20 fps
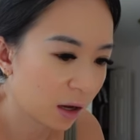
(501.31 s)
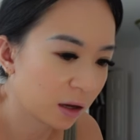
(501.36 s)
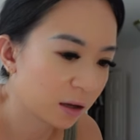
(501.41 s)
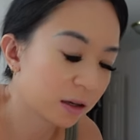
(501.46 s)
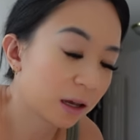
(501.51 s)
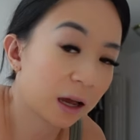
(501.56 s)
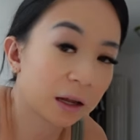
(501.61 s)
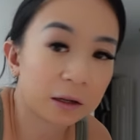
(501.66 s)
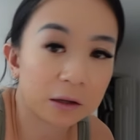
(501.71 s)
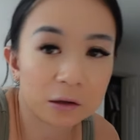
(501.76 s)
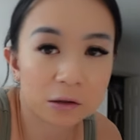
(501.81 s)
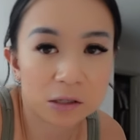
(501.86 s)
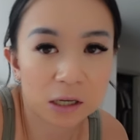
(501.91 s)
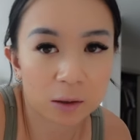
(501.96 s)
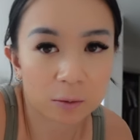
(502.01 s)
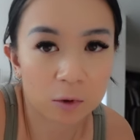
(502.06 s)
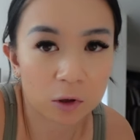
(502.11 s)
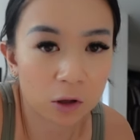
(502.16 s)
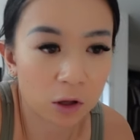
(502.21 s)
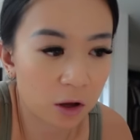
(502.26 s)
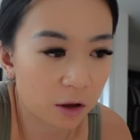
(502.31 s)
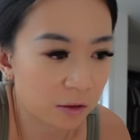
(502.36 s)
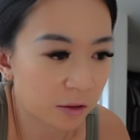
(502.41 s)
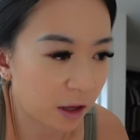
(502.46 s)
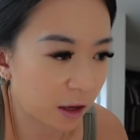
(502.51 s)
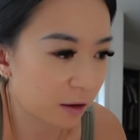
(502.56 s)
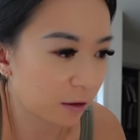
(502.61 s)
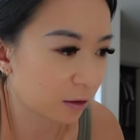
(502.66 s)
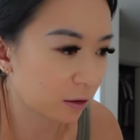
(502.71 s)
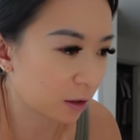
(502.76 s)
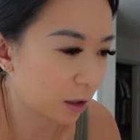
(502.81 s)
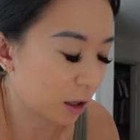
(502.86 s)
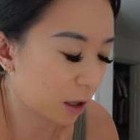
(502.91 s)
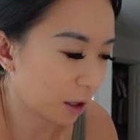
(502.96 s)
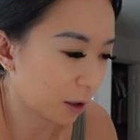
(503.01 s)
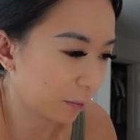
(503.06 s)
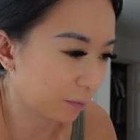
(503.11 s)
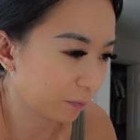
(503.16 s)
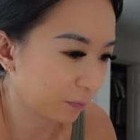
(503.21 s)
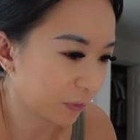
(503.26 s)
Yeah, I need a tablecloth that
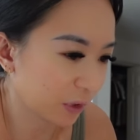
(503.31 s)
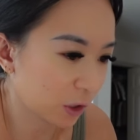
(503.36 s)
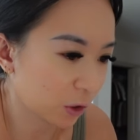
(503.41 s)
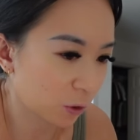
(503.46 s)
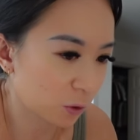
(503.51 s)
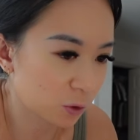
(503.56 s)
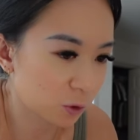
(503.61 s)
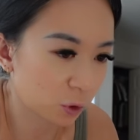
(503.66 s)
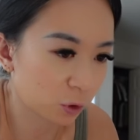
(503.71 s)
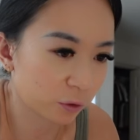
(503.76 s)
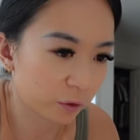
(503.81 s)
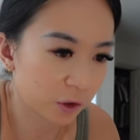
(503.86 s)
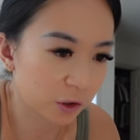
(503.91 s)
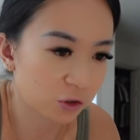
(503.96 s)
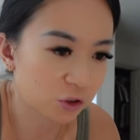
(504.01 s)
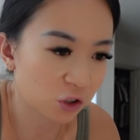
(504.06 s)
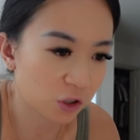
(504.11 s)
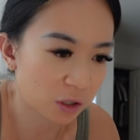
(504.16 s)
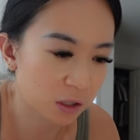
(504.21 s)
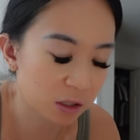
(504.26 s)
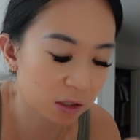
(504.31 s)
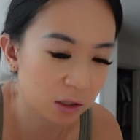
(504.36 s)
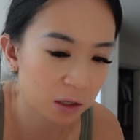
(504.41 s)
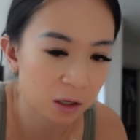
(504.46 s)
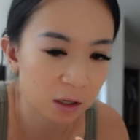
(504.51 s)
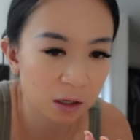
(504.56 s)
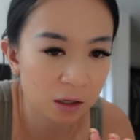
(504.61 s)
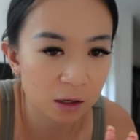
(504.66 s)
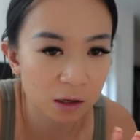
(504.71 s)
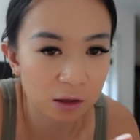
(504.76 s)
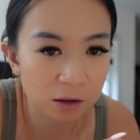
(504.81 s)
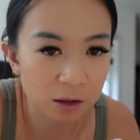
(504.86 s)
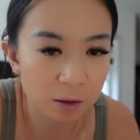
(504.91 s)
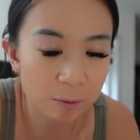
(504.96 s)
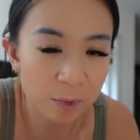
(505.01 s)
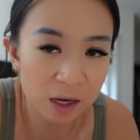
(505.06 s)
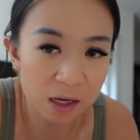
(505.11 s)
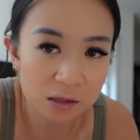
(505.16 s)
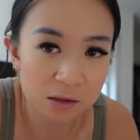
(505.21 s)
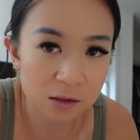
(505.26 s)
um, goes over just the
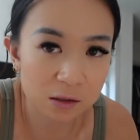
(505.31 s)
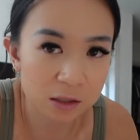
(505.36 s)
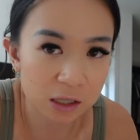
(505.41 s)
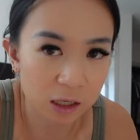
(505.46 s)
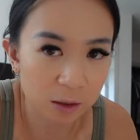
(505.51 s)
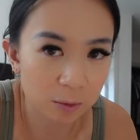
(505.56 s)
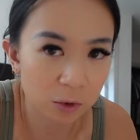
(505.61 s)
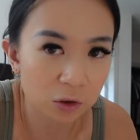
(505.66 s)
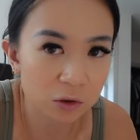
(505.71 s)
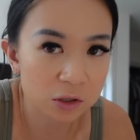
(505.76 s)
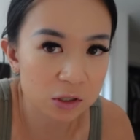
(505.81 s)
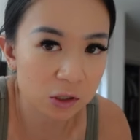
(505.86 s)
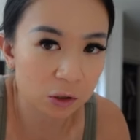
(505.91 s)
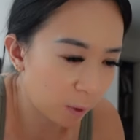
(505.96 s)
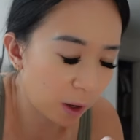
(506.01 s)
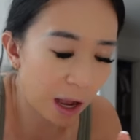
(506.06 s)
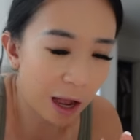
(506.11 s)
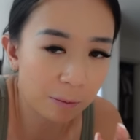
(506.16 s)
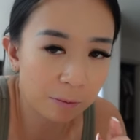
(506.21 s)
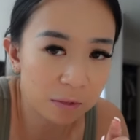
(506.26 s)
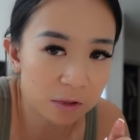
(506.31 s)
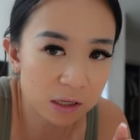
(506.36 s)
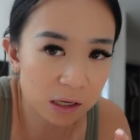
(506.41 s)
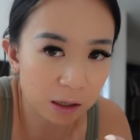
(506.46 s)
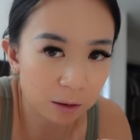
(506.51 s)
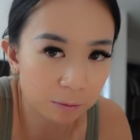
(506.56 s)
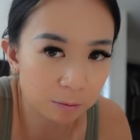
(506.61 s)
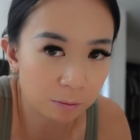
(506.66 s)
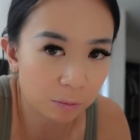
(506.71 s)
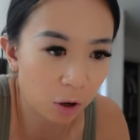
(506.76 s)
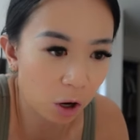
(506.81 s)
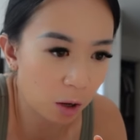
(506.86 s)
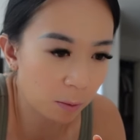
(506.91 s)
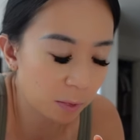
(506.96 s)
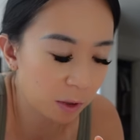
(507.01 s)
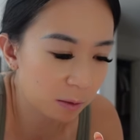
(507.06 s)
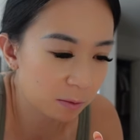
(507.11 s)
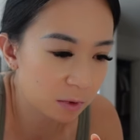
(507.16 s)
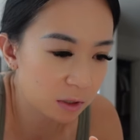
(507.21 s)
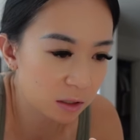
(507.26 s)
basic table. So what happens at
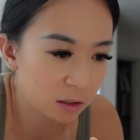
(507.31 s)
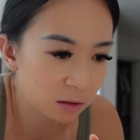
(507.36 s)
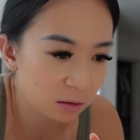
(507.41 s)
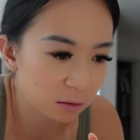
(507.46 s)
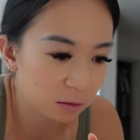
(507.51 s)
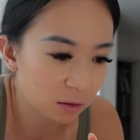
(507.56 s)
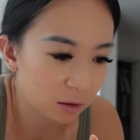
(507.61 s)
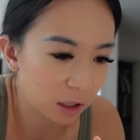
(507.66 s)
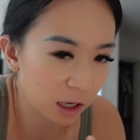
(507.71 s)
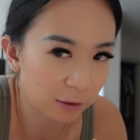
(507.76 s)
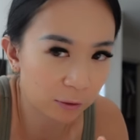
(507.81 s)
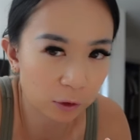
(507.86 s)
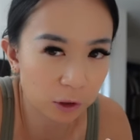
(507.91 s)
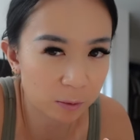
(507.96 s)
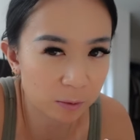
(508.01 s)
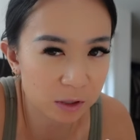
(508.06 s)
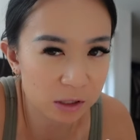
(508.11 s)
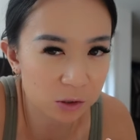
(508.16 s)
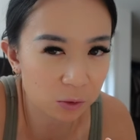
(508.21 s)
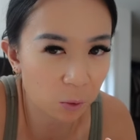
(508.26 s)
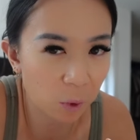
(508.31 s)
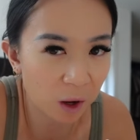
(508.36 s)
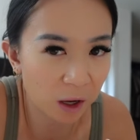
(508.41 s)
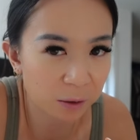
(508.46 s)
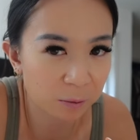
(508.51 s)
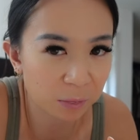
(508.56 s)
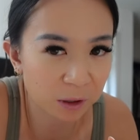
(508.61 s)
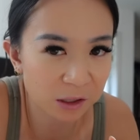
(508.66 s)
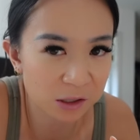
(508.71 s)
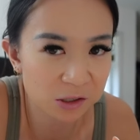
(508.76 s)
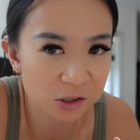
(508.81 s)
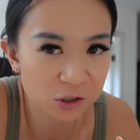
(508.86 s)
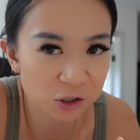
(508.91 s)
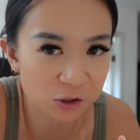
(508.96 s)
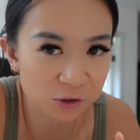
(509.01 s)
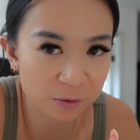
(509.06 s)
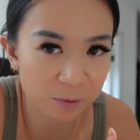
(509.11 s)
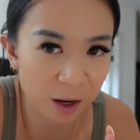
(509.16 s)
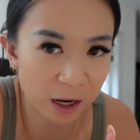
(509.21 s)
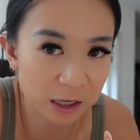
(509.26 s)
pop-ups, I've only been to one, but this is
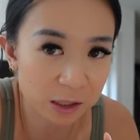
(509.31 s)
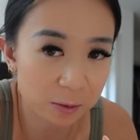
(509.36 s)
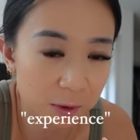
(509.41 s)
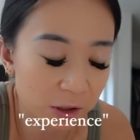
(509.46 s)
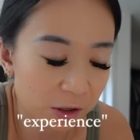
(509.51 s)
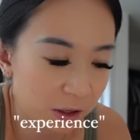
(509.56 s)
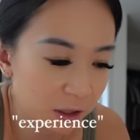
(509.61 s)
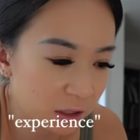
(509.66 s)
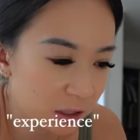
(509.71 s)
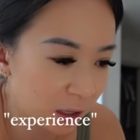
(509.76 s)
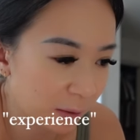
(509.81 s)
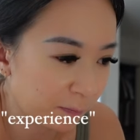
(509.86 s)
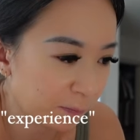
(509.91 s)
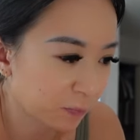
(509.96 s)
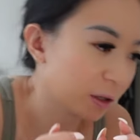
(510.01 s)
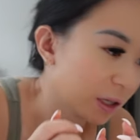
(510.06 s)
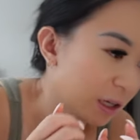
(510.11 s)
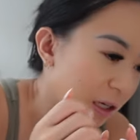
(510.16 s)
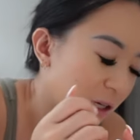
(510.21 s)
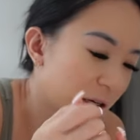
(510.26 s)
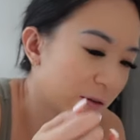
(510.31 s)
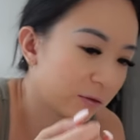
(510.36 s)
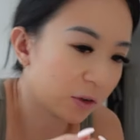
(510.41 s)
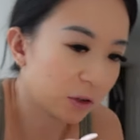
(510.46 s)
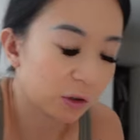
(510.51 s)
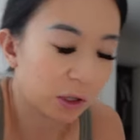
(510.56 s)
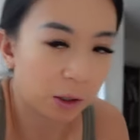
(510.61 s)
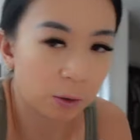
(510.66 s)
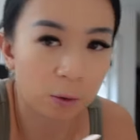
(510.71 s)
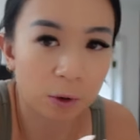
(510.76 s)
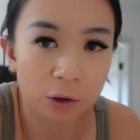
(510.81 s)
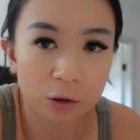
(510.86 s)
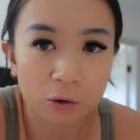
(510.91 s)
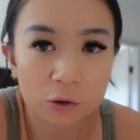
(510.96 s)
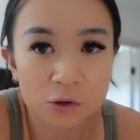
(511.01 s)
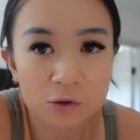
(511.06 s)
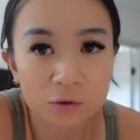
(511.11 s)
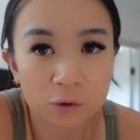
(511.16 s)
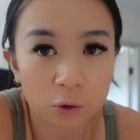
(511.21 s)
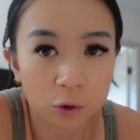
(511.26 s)
just from my experience. They give you like one of
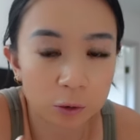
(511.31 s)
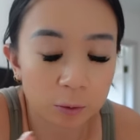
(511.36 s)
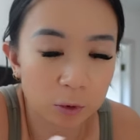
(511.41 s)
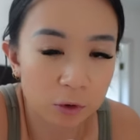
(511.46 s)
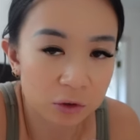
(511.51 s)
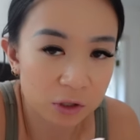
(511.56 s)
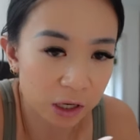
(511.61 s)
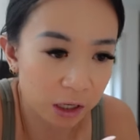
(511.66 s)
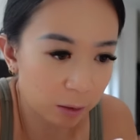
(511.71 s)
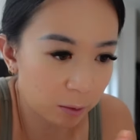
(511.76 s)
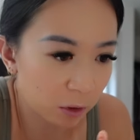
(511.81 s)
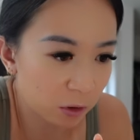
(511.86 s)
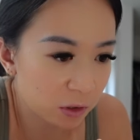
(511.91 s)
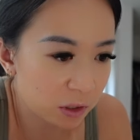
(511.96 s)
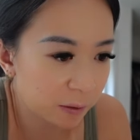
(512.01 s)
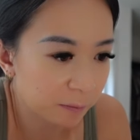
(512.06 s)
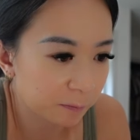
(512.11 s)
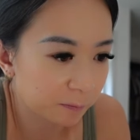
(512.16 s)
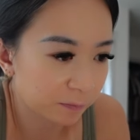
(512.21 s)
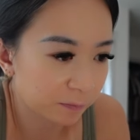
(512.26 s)
those foldable tables